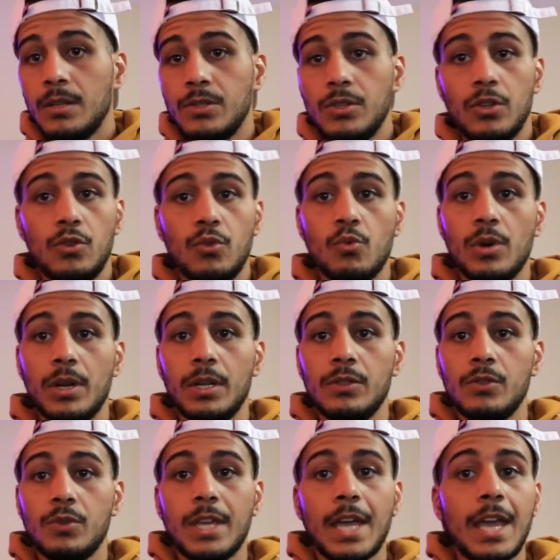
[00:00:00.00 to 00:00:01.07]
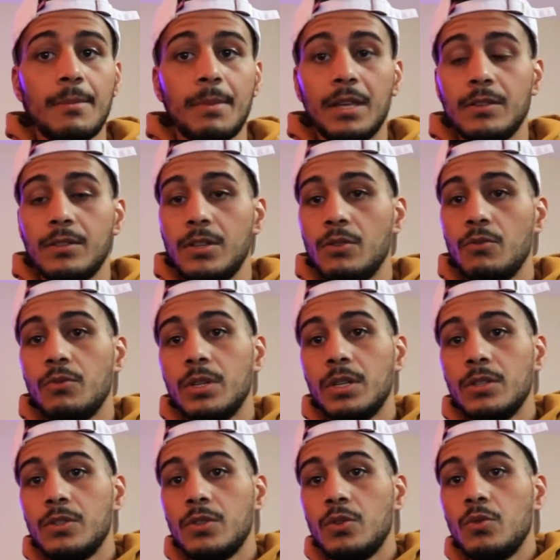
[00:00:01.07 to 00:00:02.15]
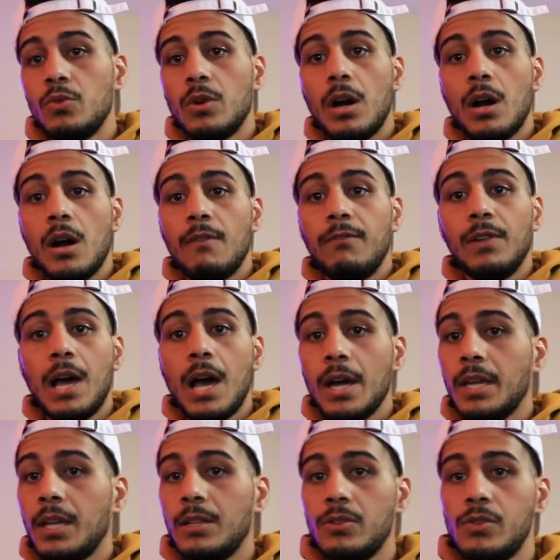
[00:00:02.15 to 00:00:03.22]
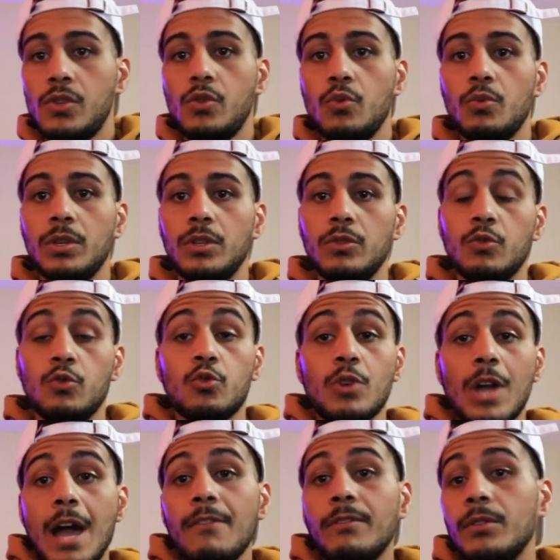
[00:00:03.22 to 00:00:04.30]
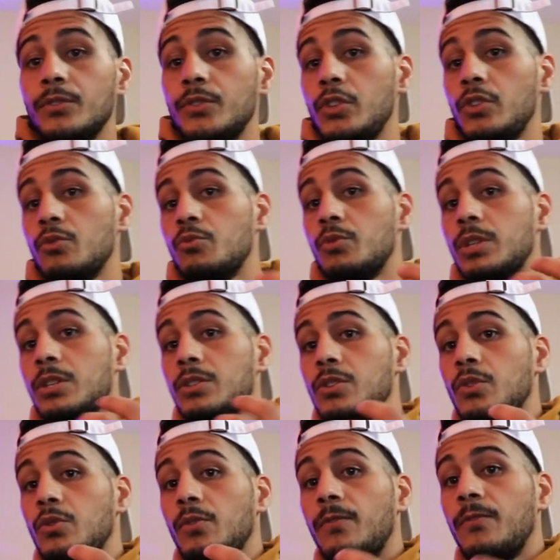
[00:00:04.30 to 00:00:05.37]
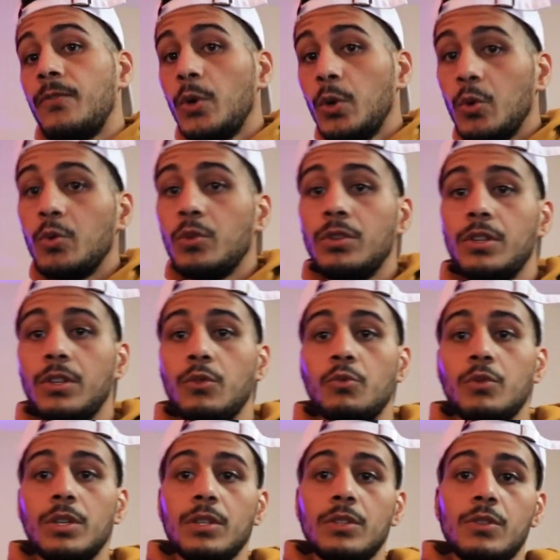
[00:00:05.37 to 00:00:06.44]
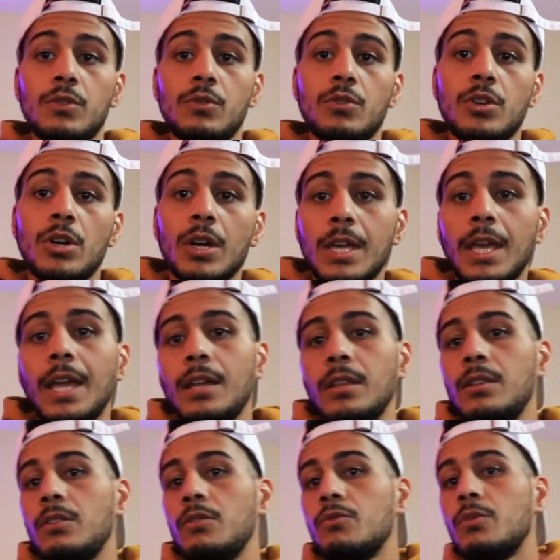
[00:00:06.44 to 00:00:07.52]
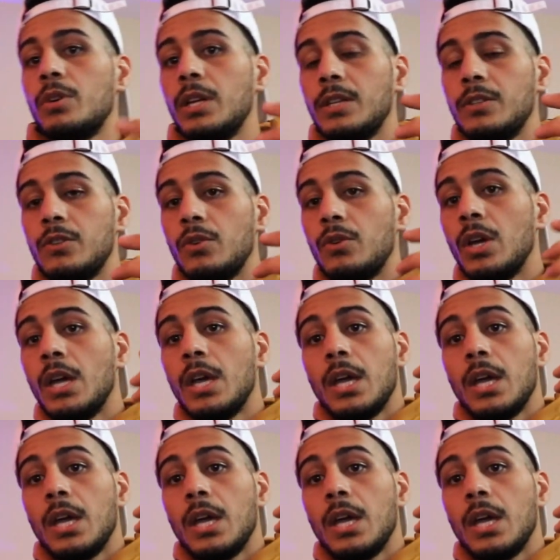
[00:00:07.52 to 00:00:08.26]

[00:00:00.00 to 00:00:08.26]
Do you want to do gaming? Do you want to do vlogging? Do you want to do travel? Do you want to do food? Do you want to do cooking? Do you want to do